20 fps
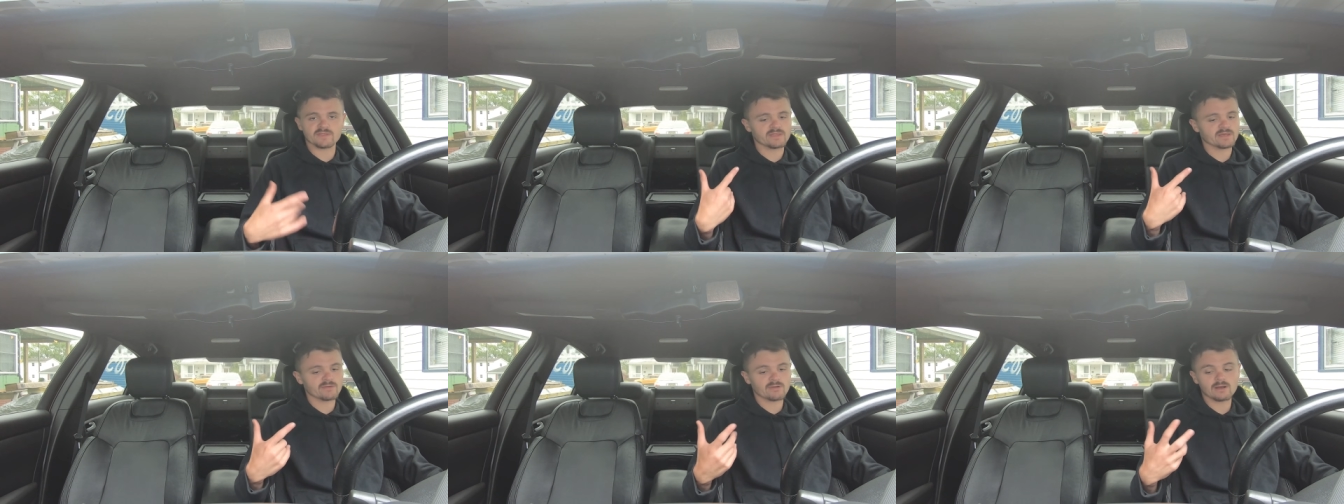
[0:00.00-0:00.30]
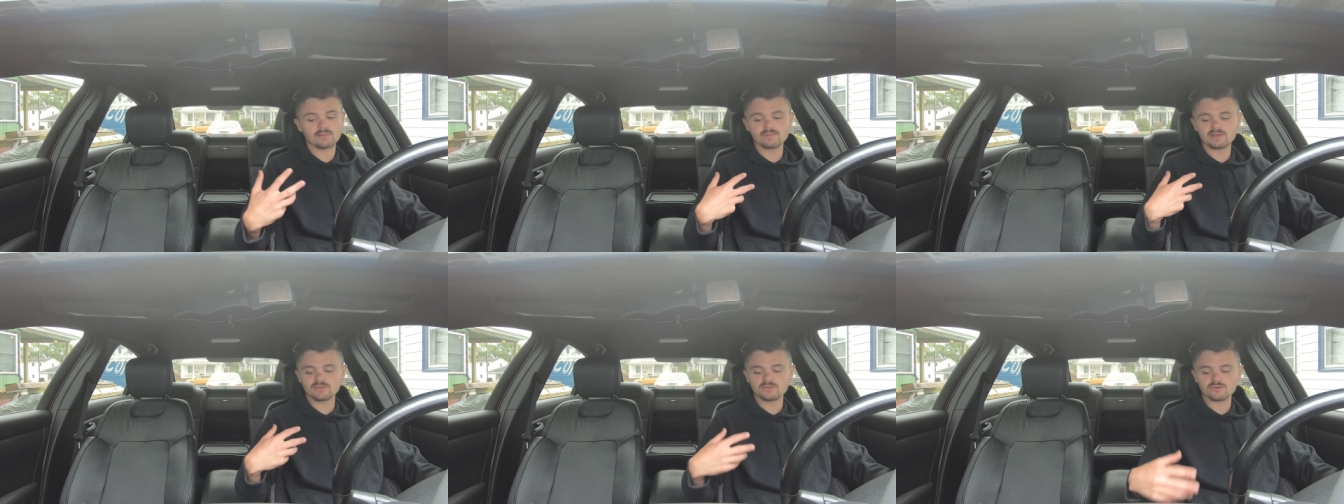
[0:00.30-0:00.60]
And then like
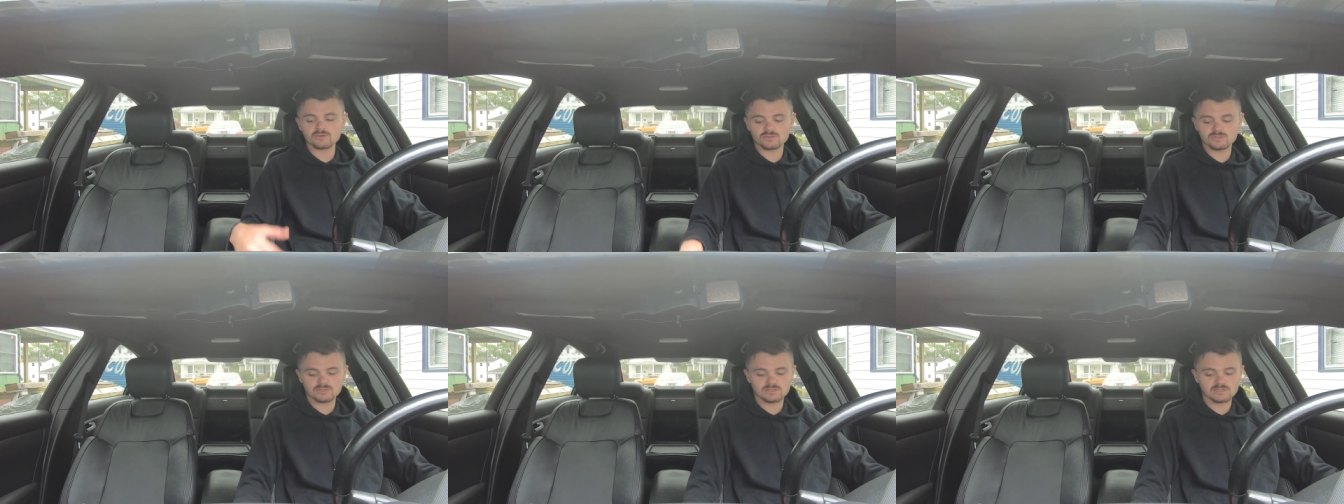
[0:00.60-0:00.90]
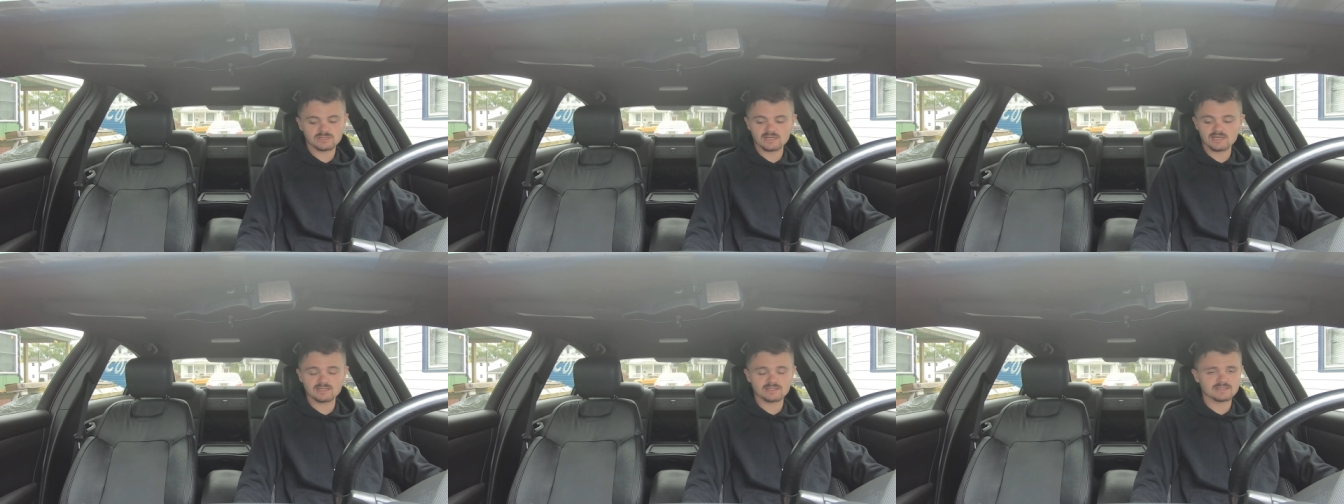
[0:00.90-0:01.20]
when I made
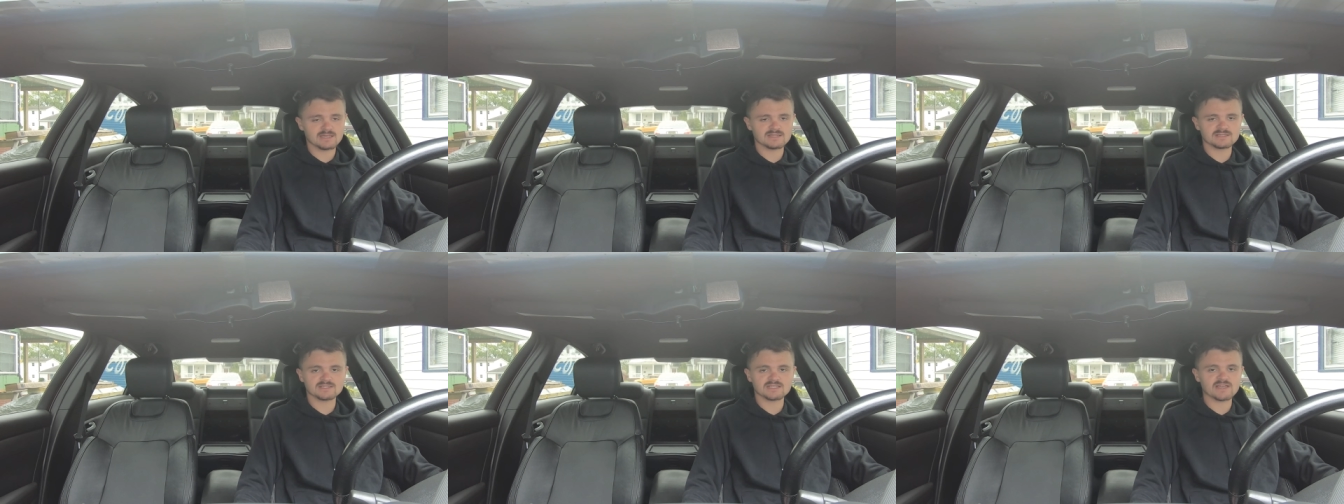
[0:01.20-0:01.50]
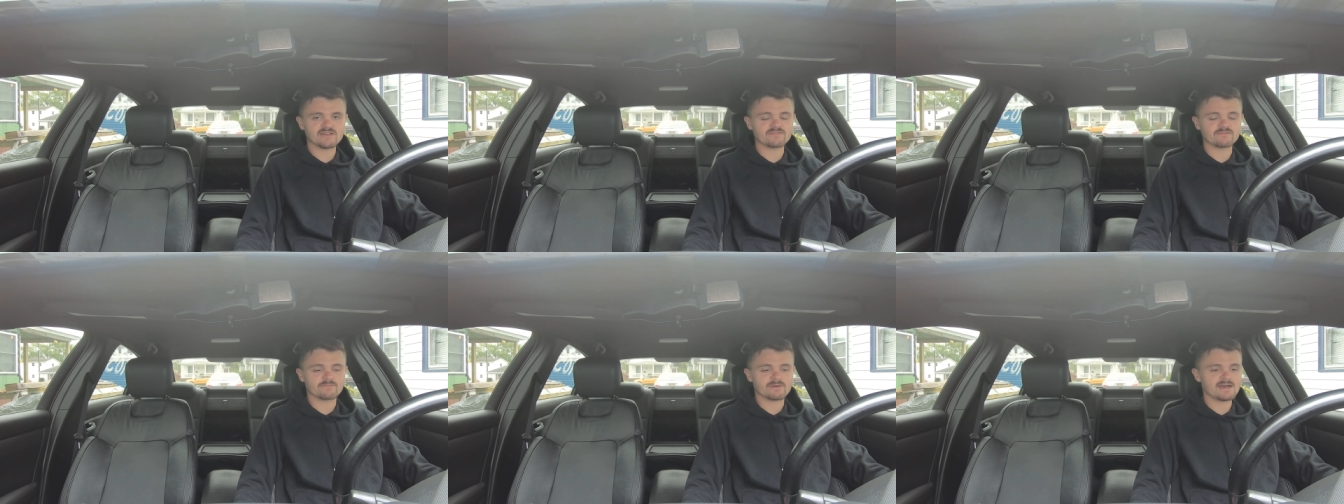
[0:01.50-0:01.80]
that
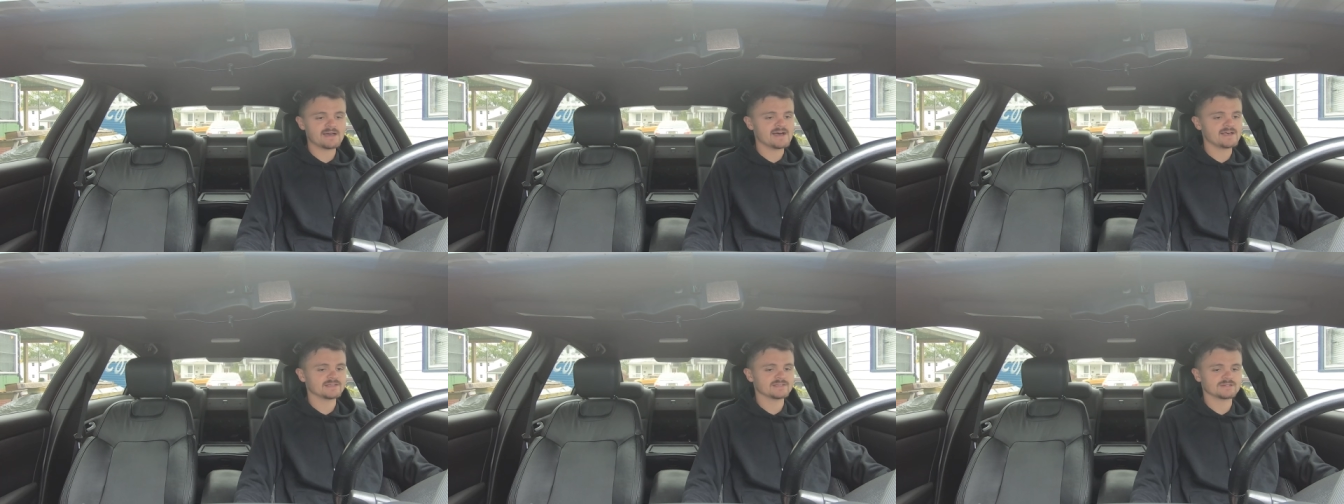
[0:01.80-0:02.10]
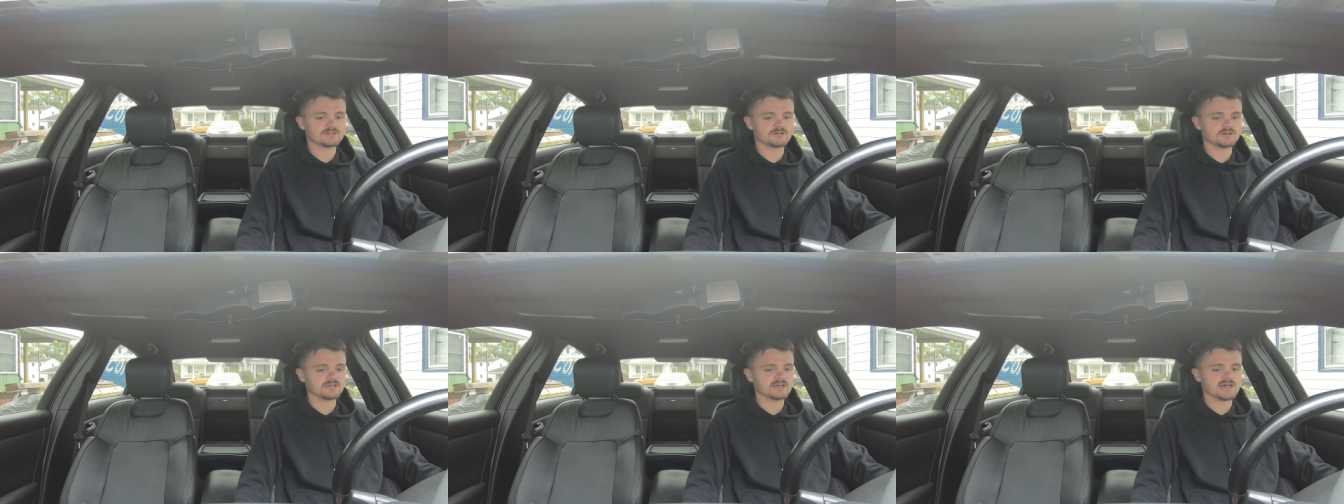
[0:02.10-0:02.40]
10-7 pass
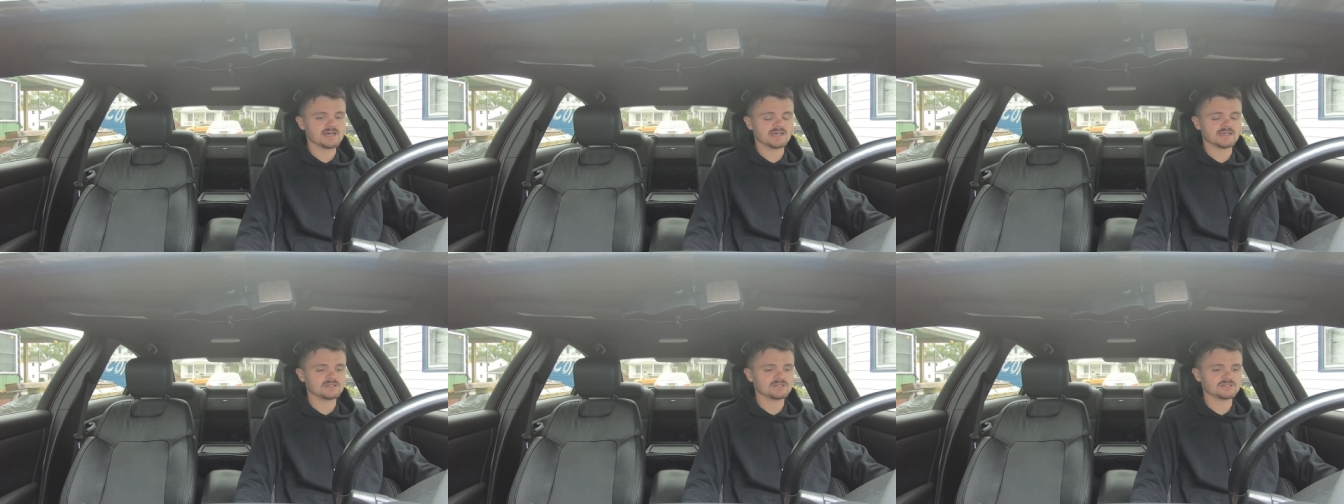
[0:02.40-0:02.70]
and all that,